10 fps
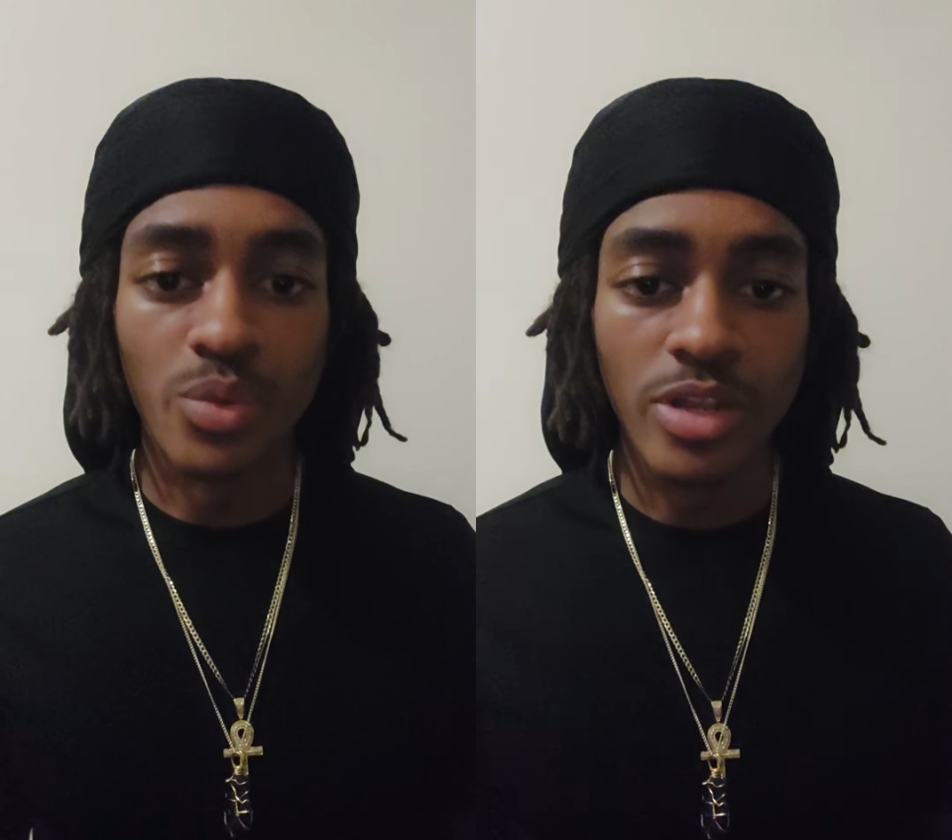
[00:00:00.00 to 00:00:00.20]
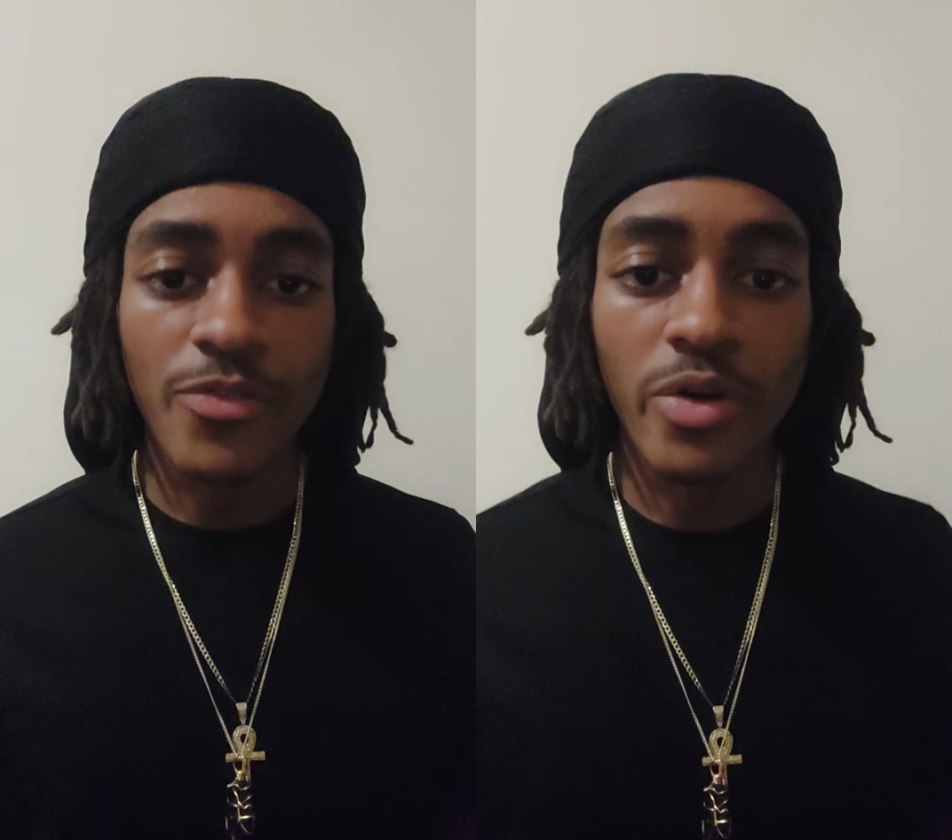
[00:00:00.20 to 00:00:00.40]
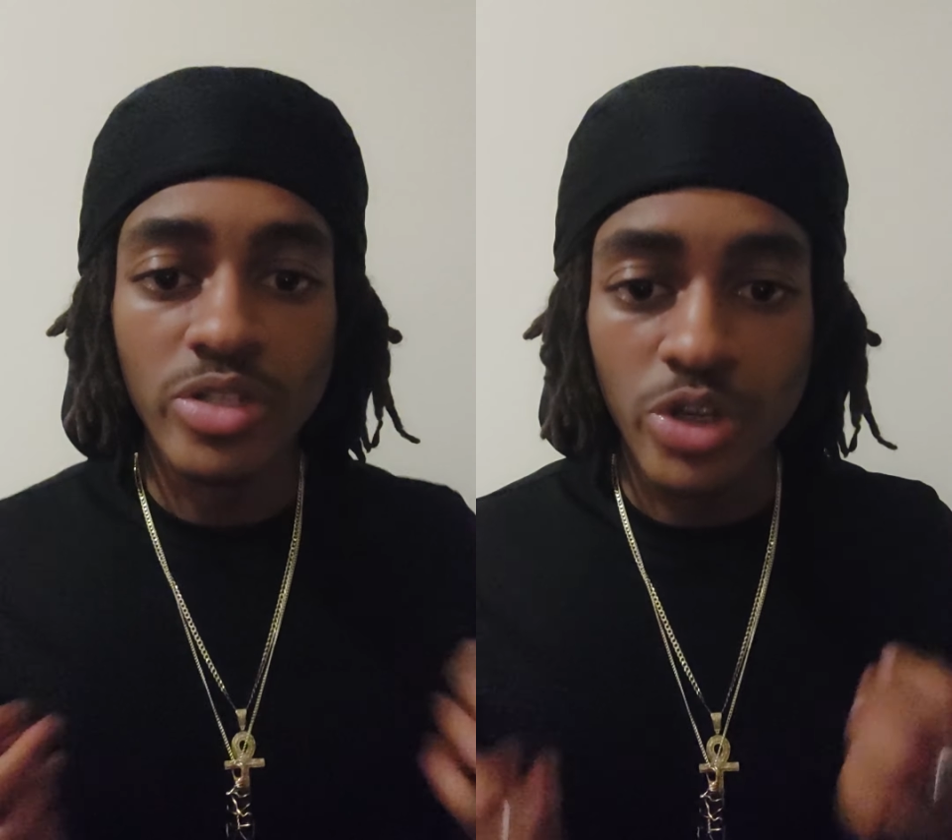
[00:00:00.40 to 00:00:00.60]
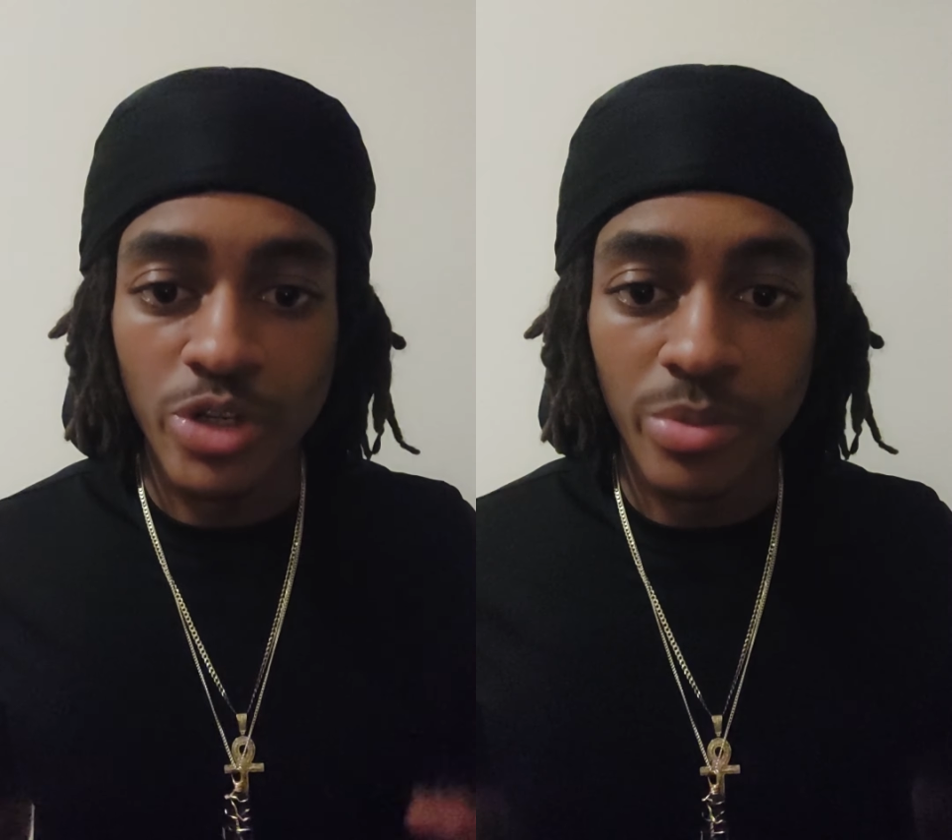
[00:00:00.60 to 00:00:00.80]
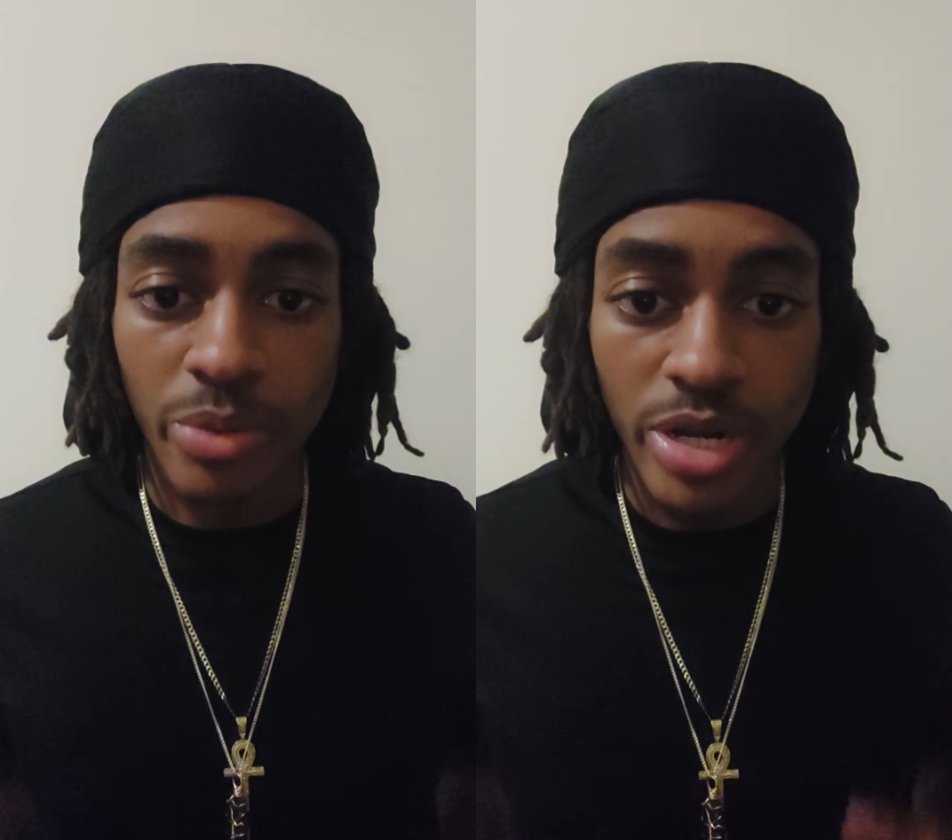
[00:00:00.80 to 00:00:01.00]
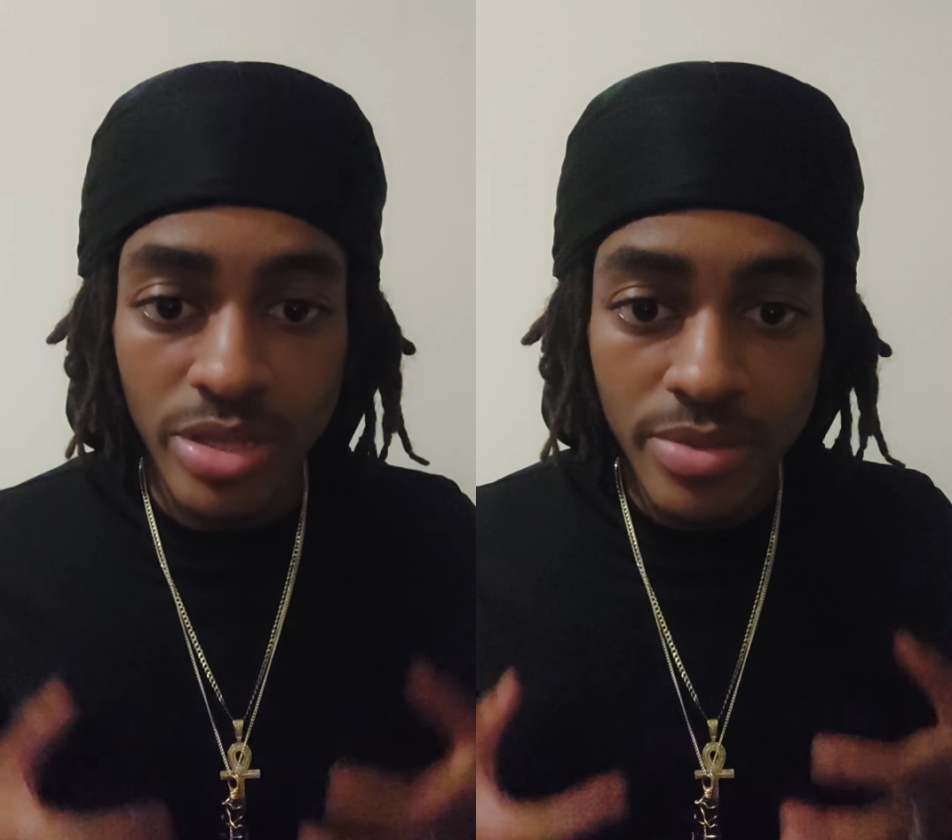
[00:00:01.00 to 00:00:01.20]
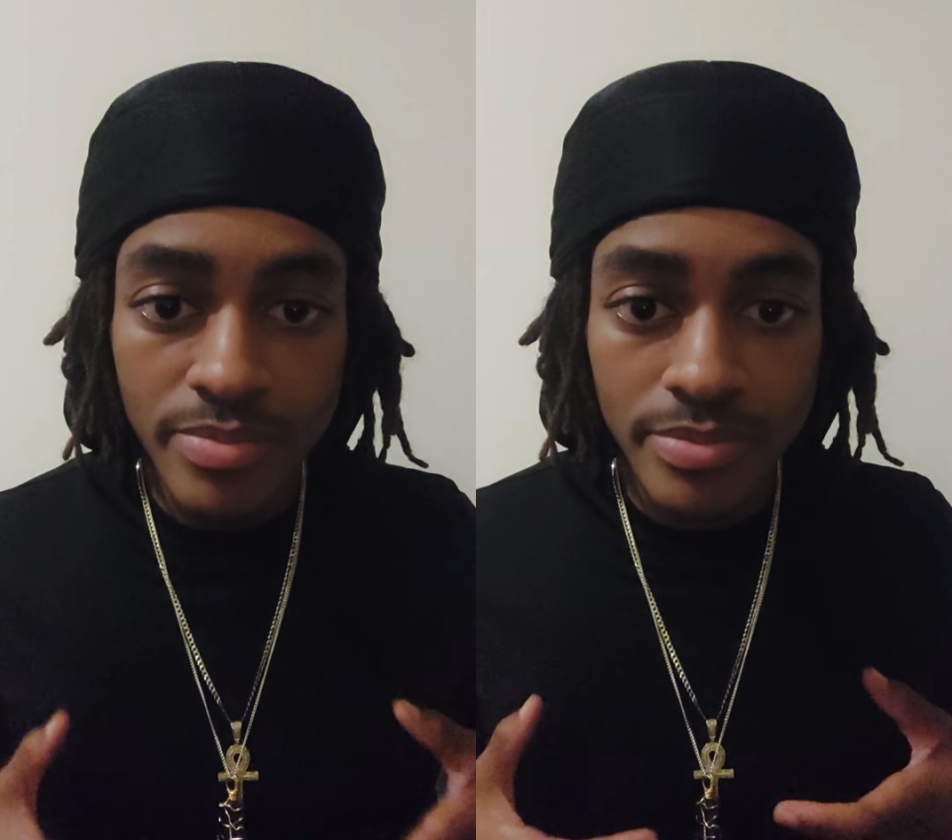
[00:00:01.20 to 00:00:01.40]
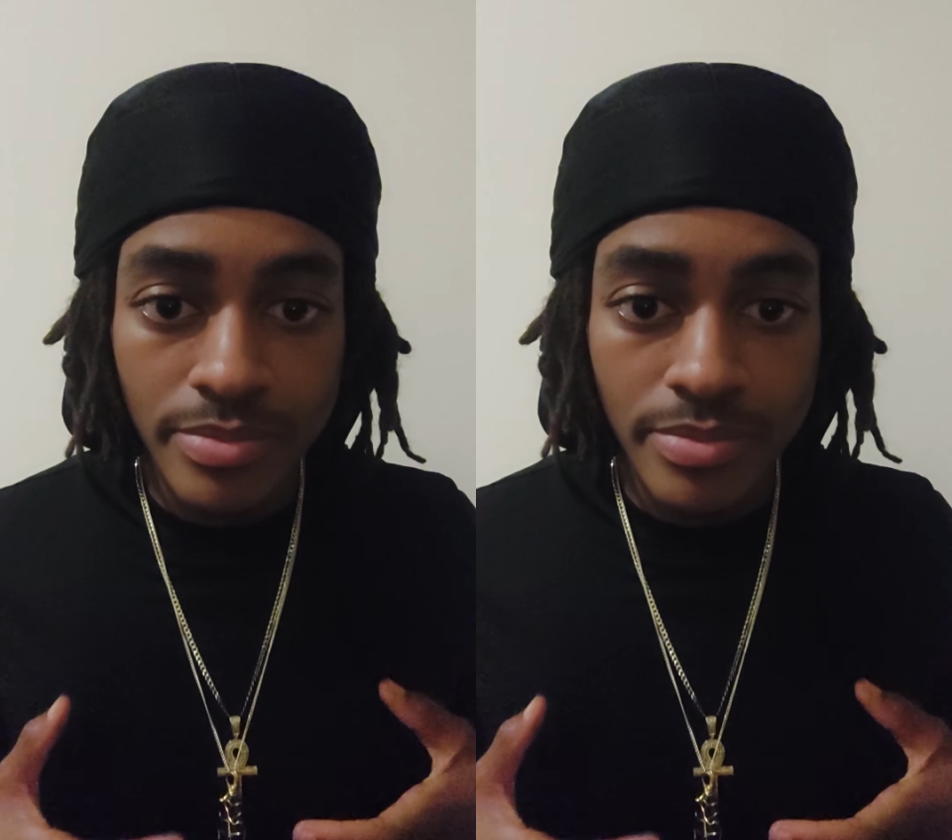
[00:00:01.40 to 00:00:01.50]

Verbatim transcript: really focus on your breathing